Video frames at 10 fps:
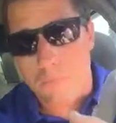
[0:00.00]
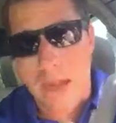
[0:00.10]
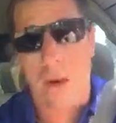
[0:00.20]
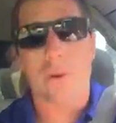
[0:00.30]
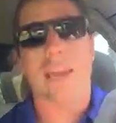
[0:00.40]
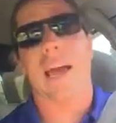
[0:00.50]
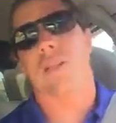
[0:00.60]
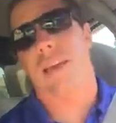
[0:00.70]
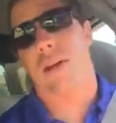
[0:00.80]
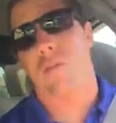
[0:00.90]
pounding
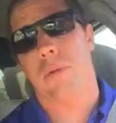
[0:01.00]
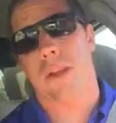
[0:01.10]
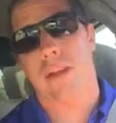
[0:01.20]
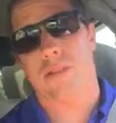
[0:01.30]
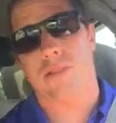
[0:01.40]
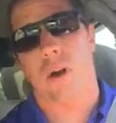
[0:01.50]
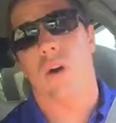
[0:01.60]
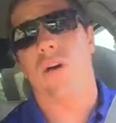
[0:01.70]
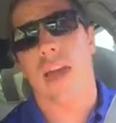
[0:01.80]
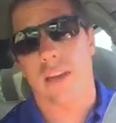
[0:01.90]
out that obedience.
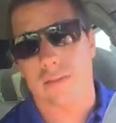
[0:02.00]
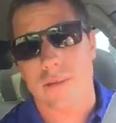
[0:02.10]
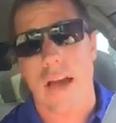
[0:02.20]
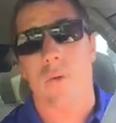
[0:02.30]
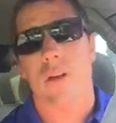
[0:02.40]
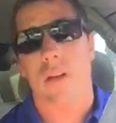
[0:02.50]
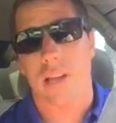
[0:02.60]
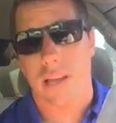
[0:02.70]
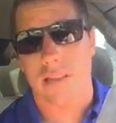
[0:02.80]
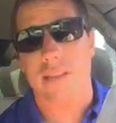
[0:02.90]
Go, okay, now we're going
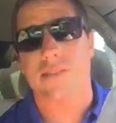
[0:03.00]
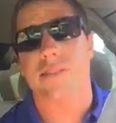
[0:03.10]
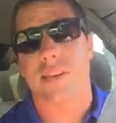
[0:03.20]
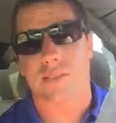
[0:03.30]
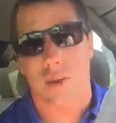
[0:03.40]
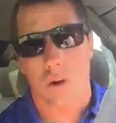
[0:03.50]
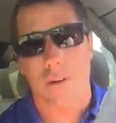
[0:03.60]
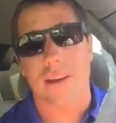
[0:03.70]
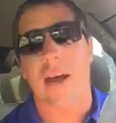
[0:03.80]
to get these sits going.